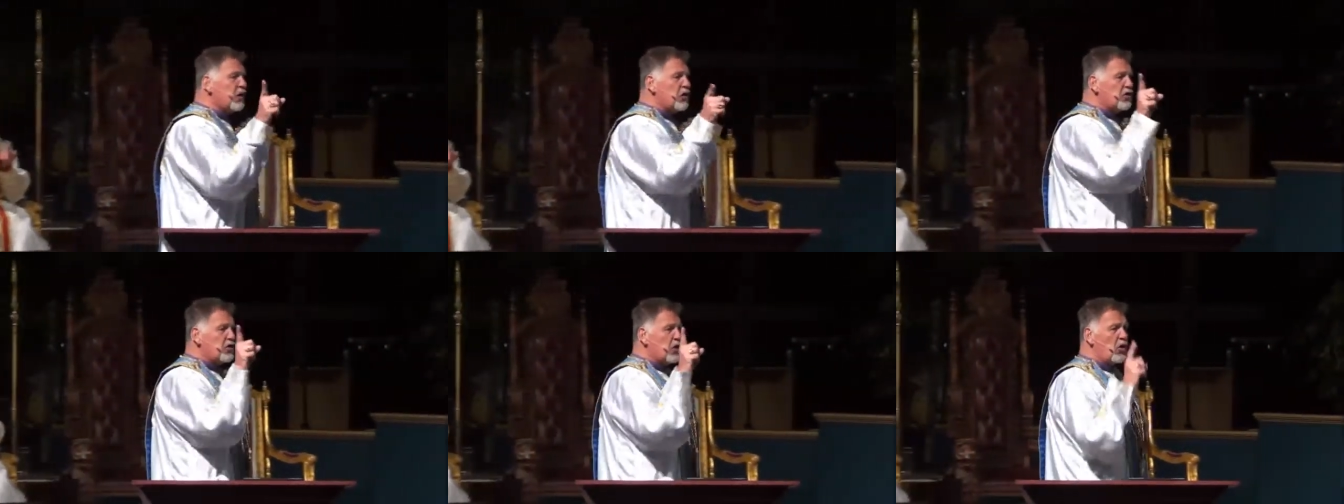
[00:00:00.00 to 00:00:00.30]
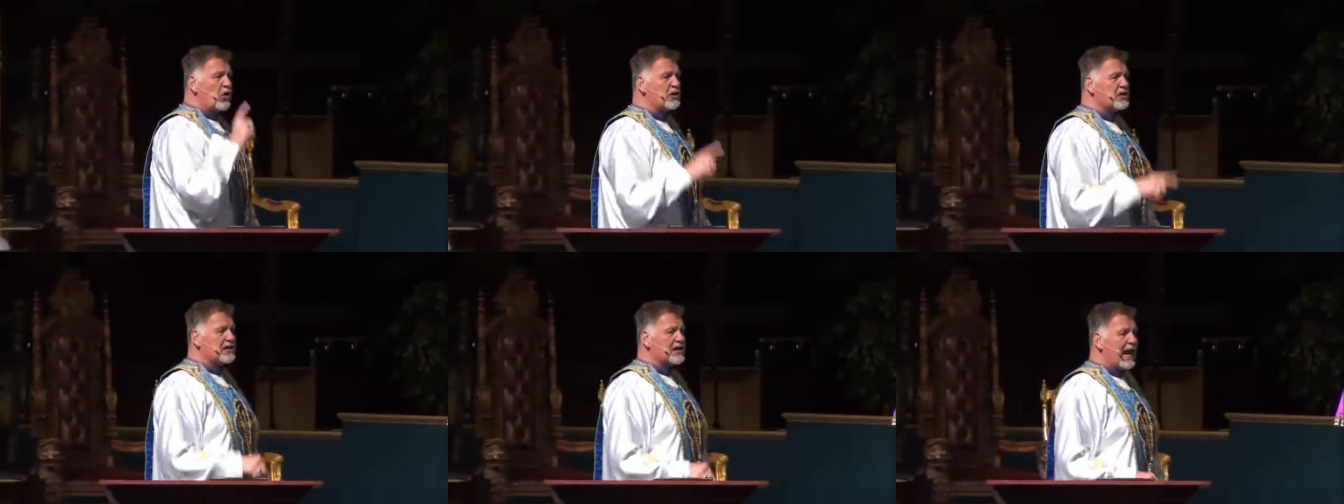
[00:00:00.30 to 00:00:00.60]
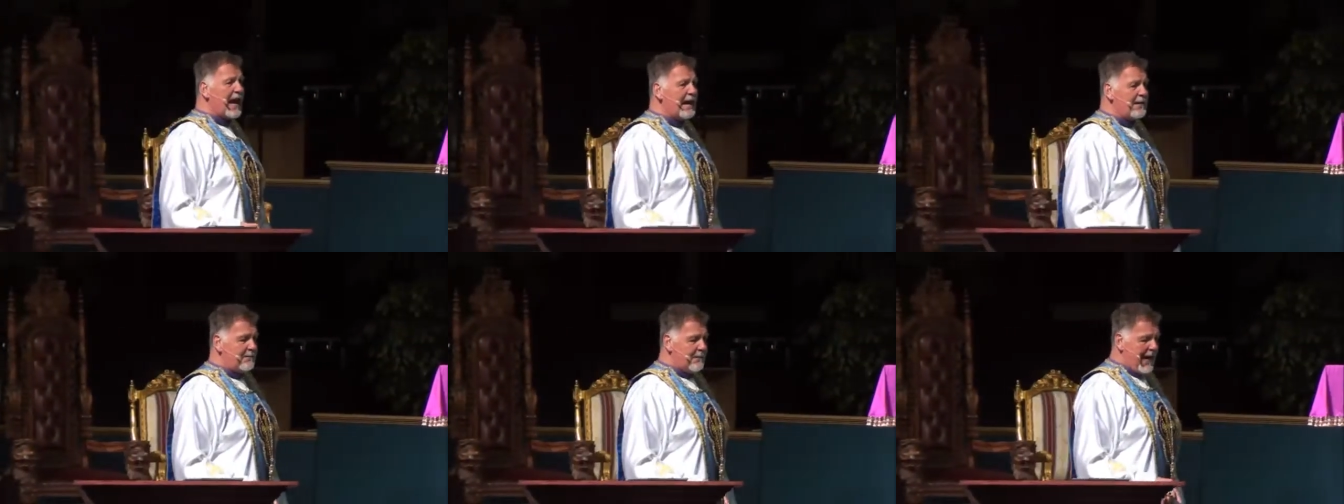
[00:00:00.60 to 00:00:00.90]
you your
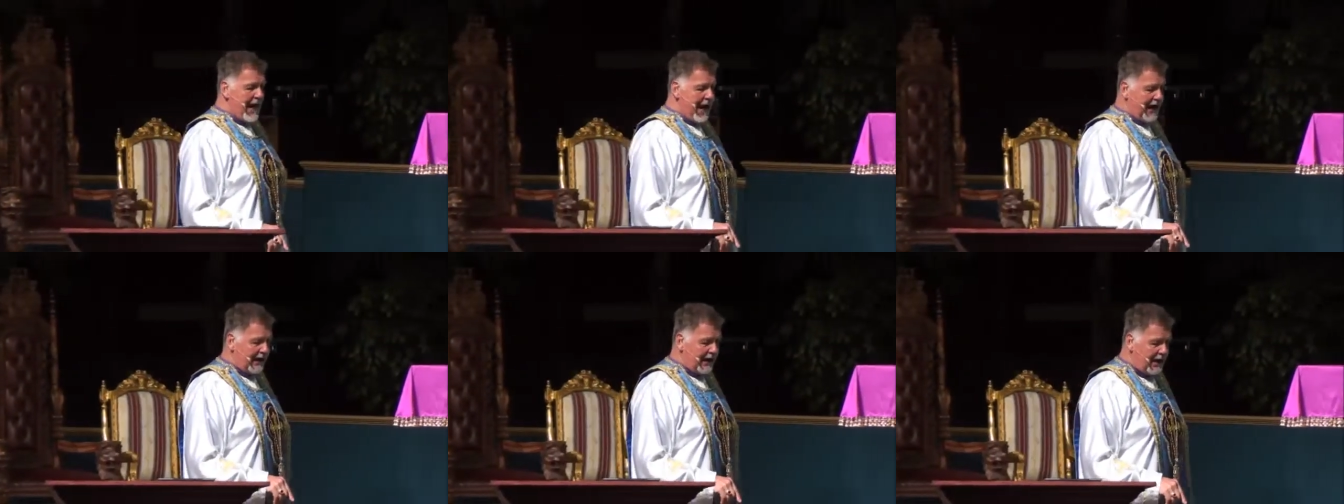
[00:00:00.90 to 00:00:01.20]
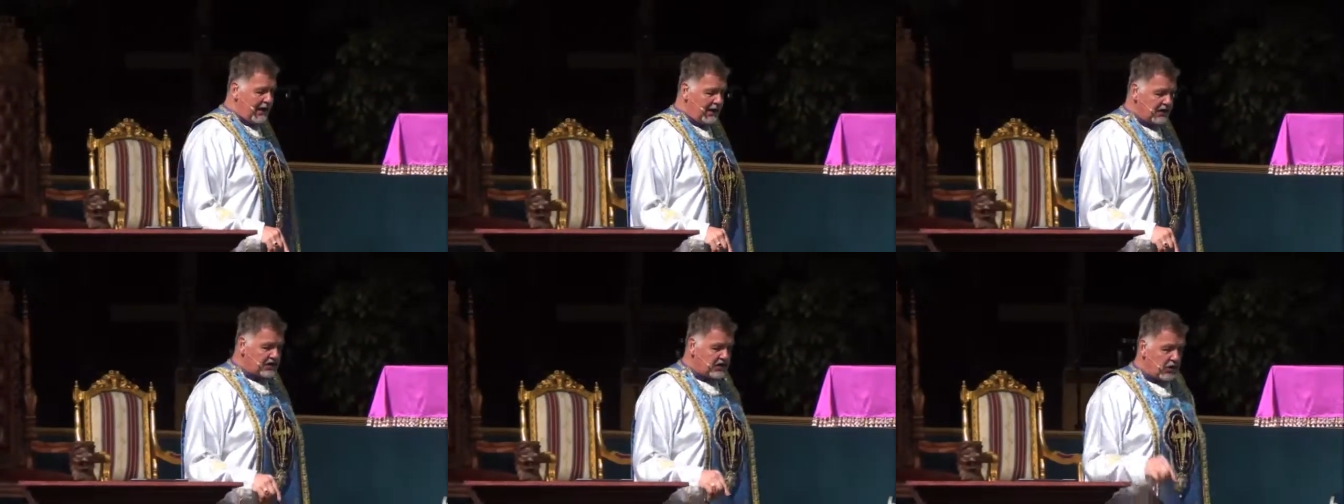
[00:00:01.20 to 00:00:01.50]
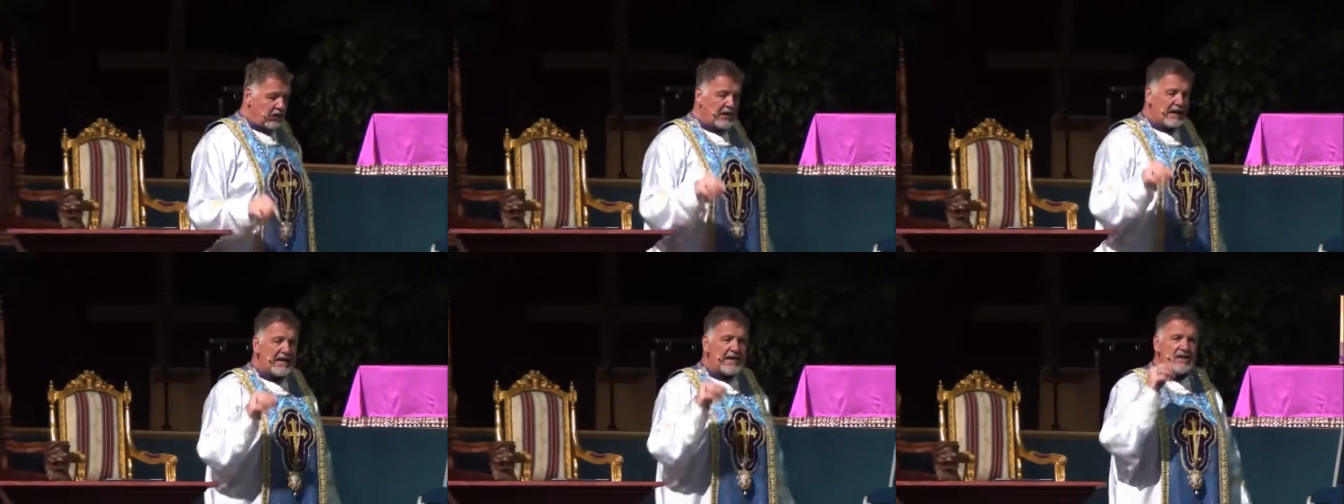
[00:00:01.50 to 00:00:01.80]
sight back.
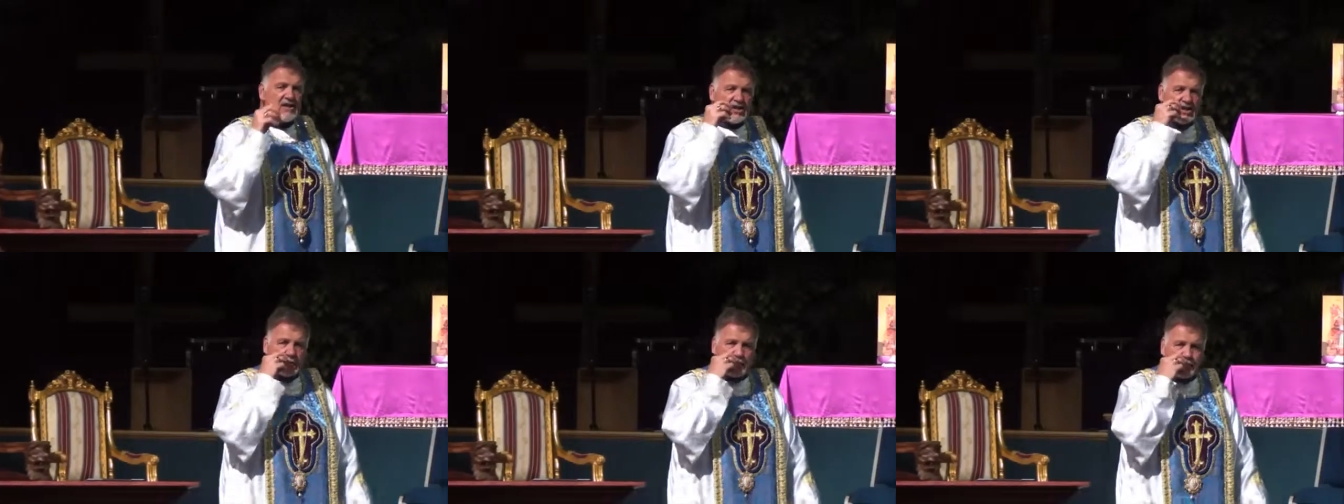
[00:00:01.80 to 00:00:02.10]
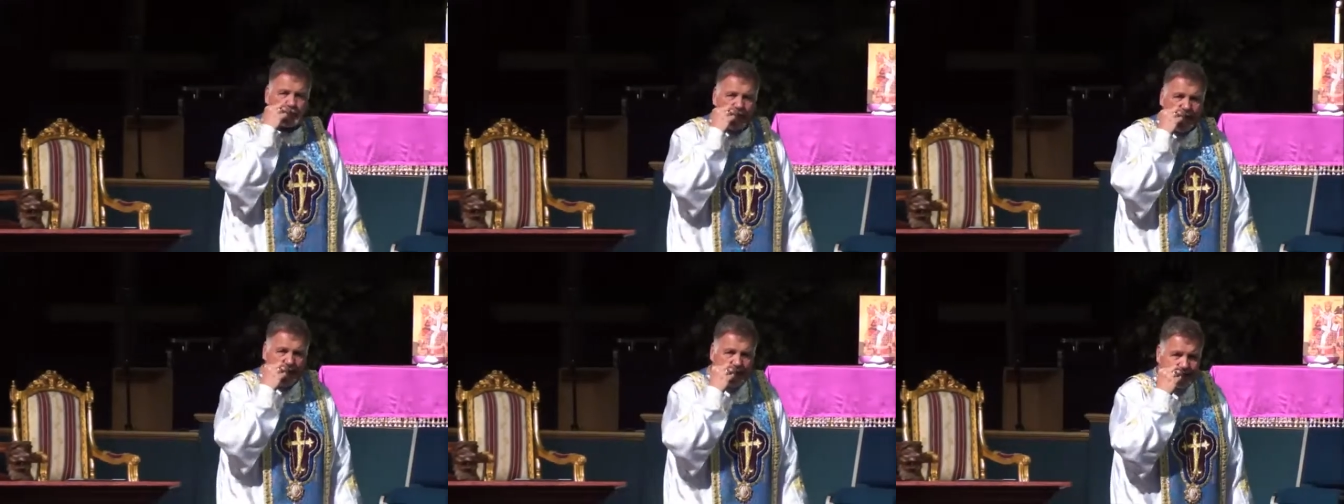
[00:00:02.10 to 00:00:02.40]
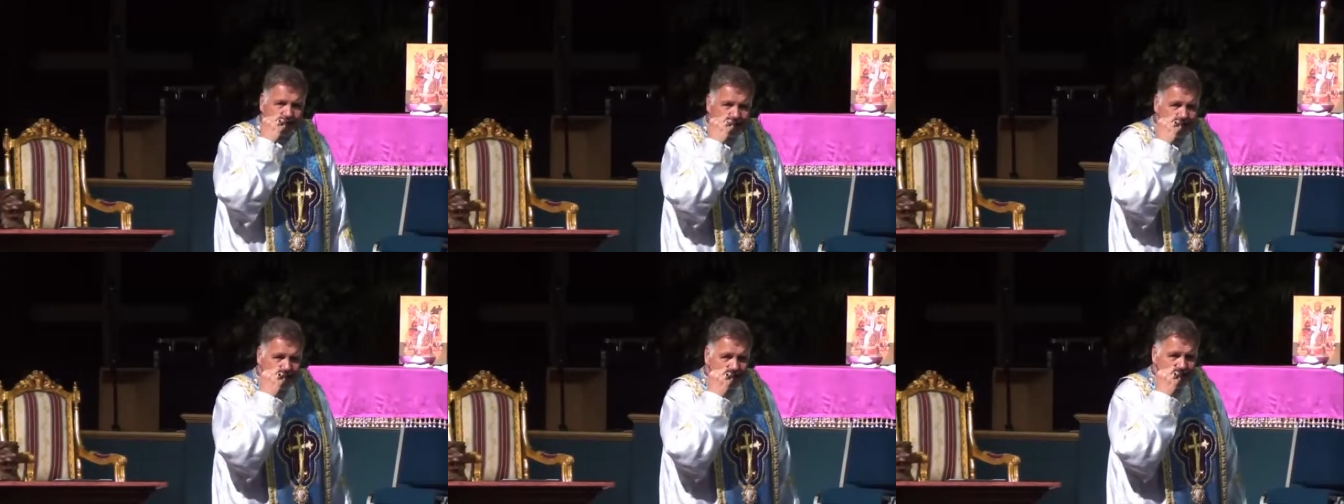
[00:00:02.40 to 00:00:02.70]
So he
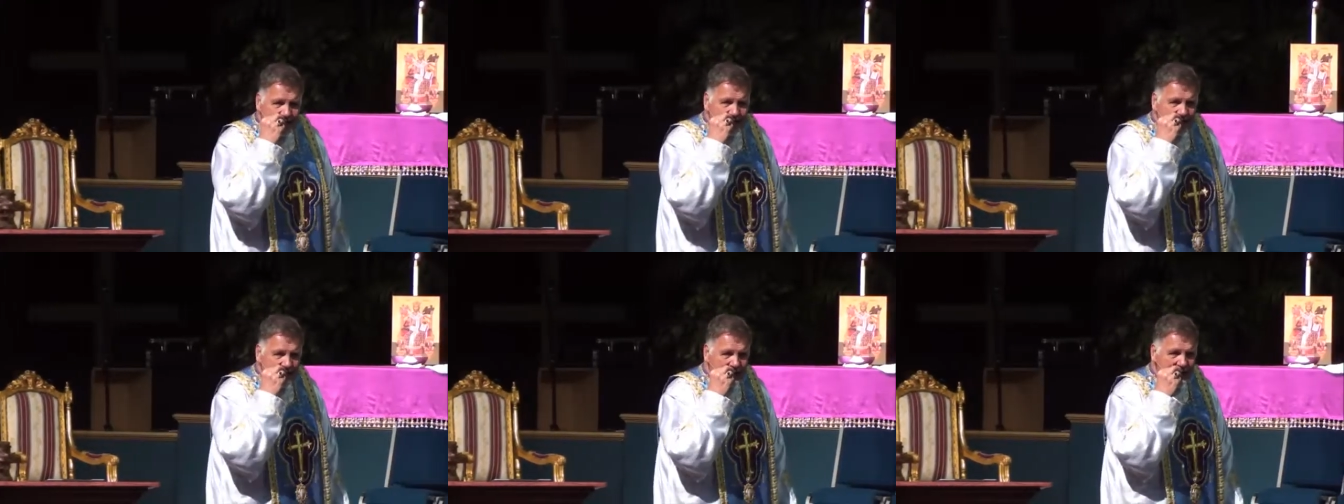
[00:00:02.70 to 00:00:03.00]
spits